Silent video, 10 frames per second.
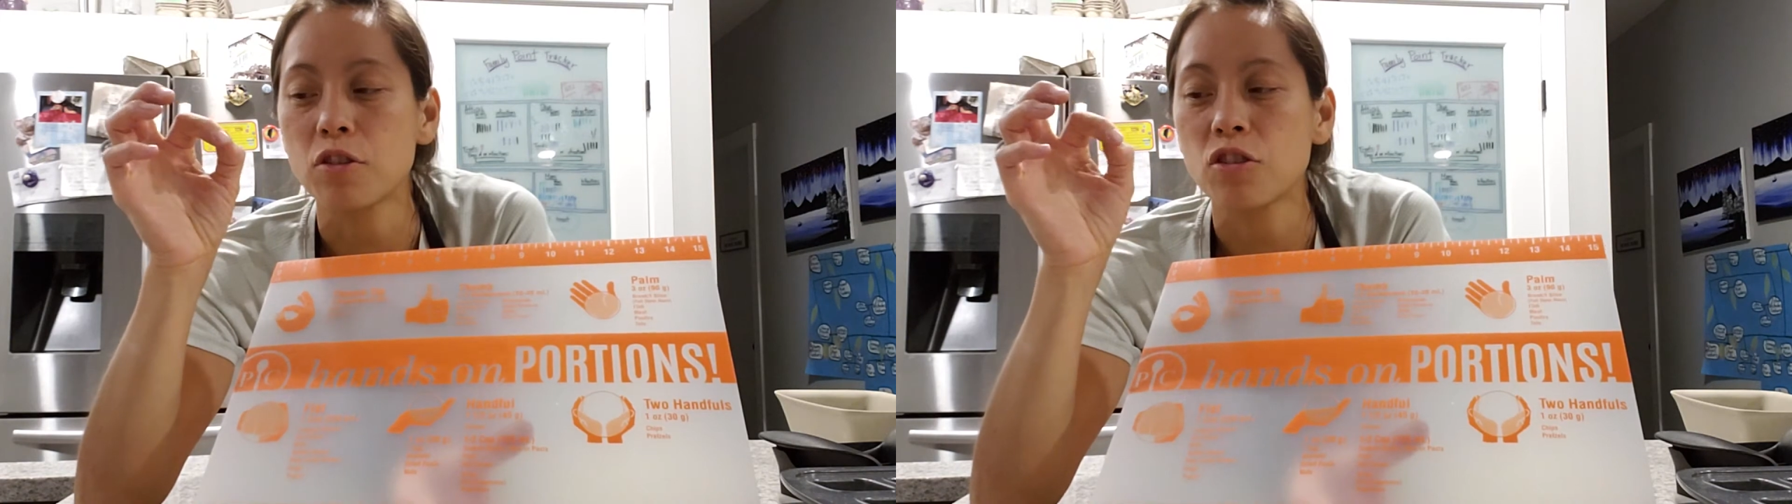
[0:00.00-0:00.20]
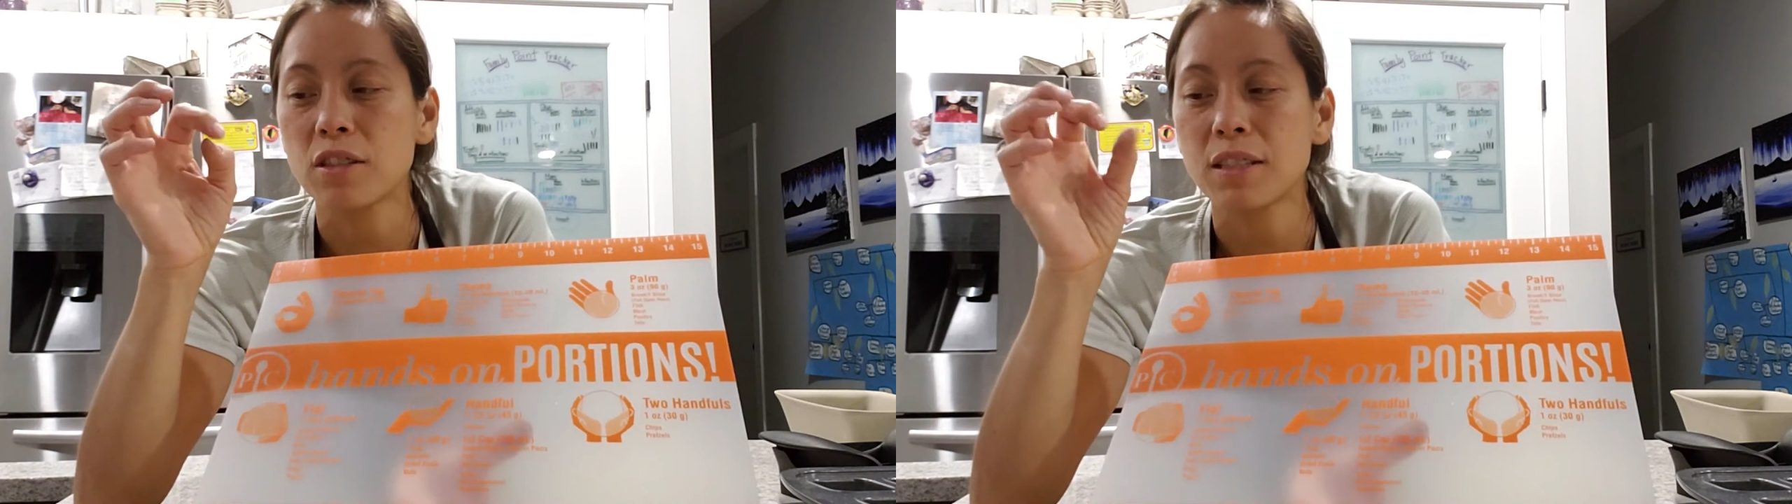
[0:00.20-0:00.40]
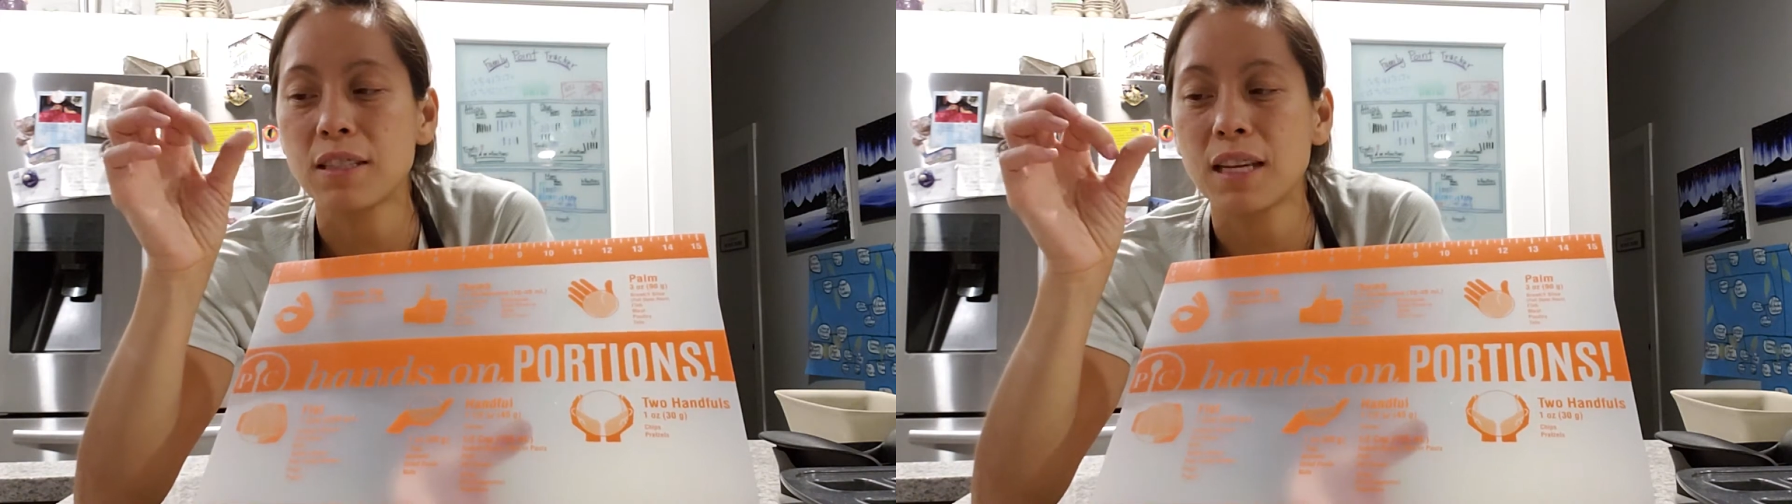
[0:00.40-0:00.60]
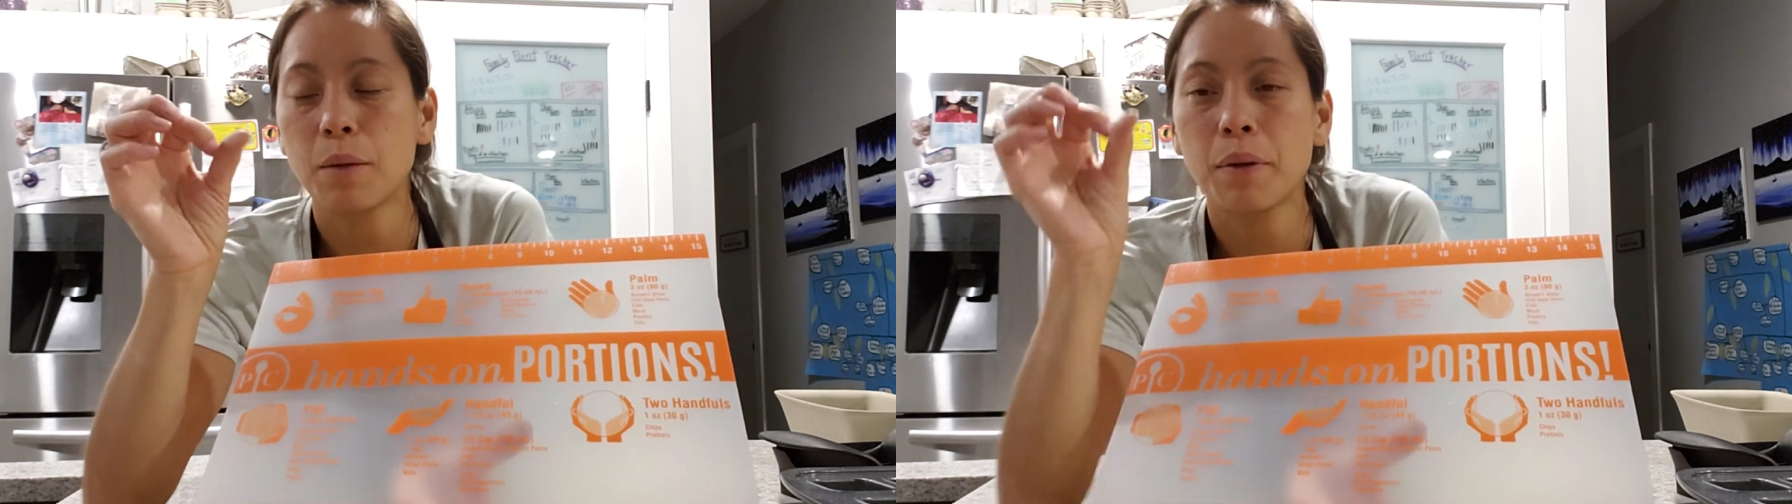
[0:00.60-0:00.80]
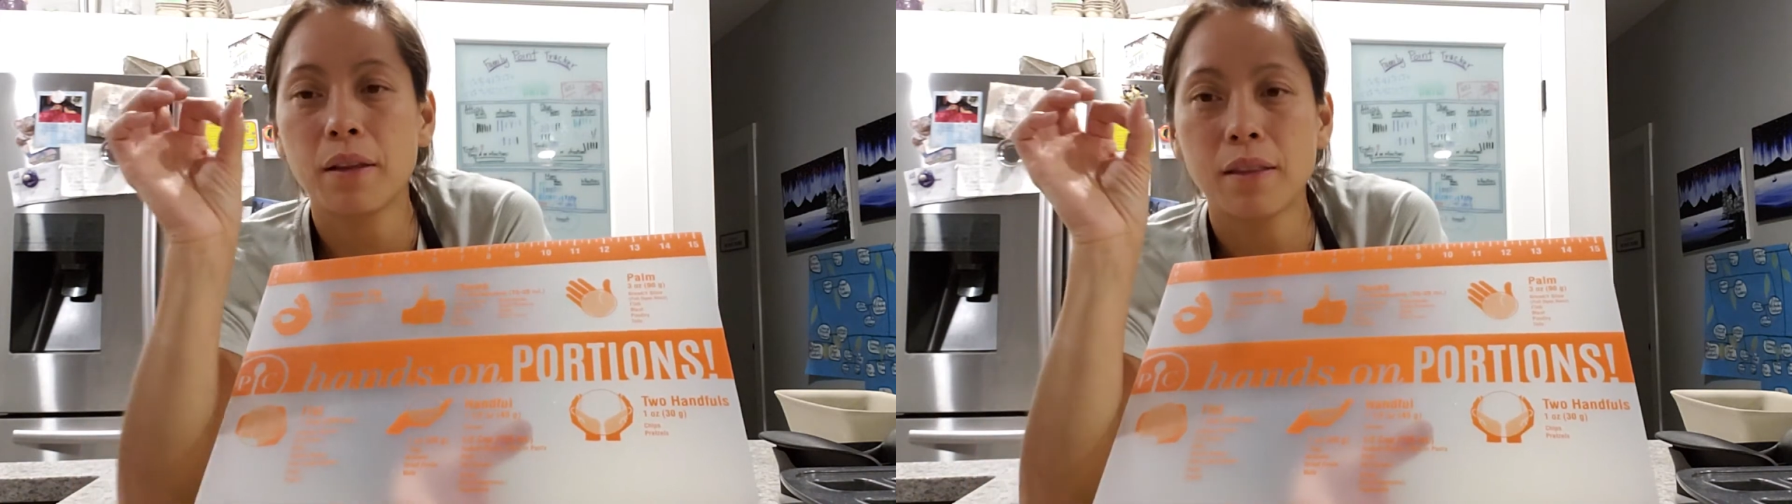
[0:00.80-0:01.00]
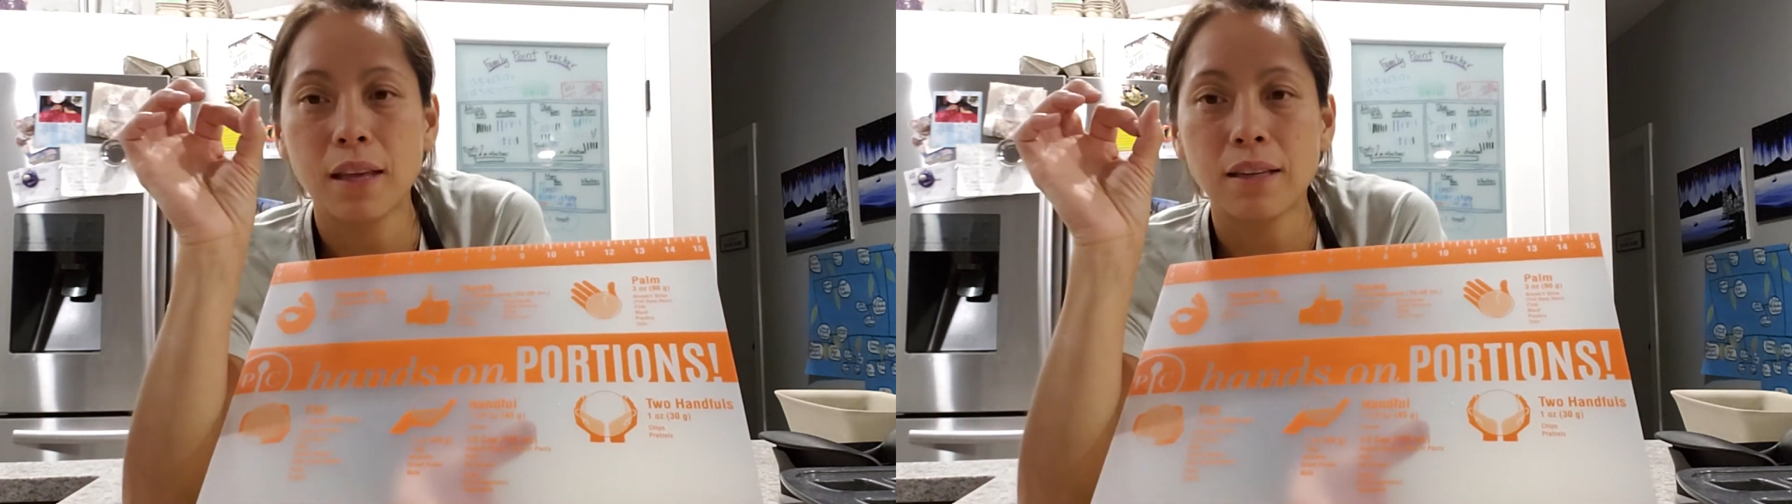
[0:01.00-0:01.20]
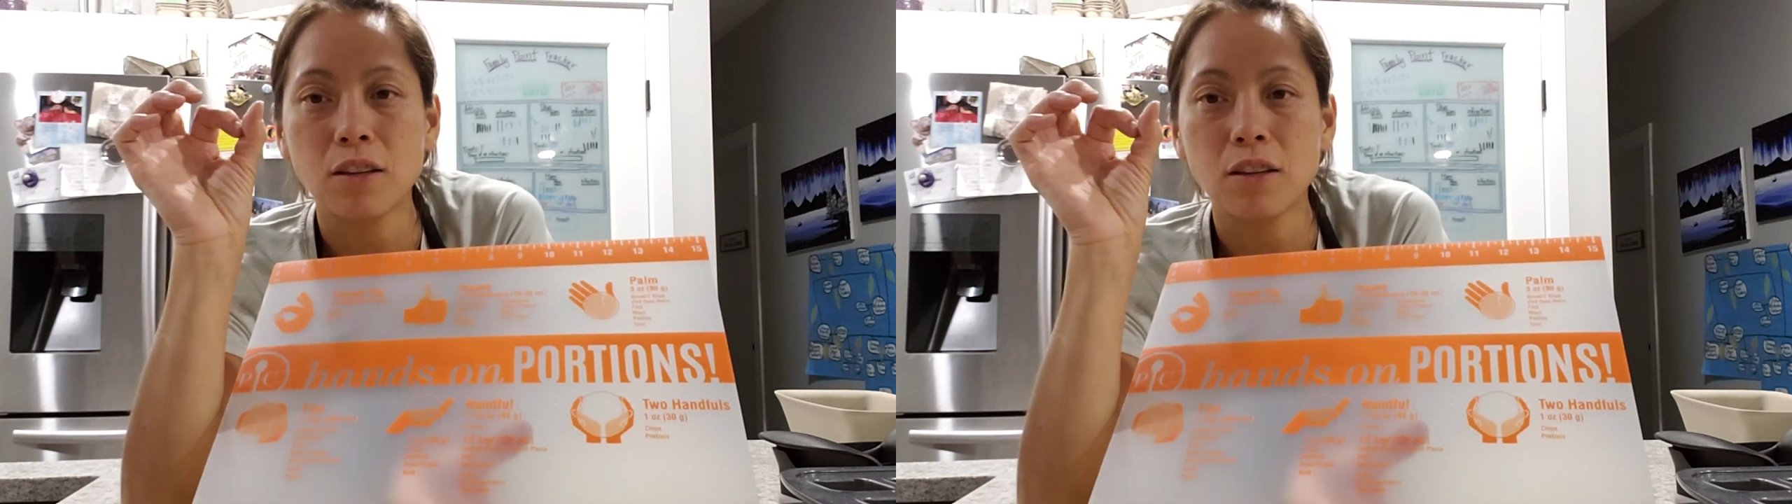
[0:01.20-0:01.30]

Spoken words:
It's just the tip, that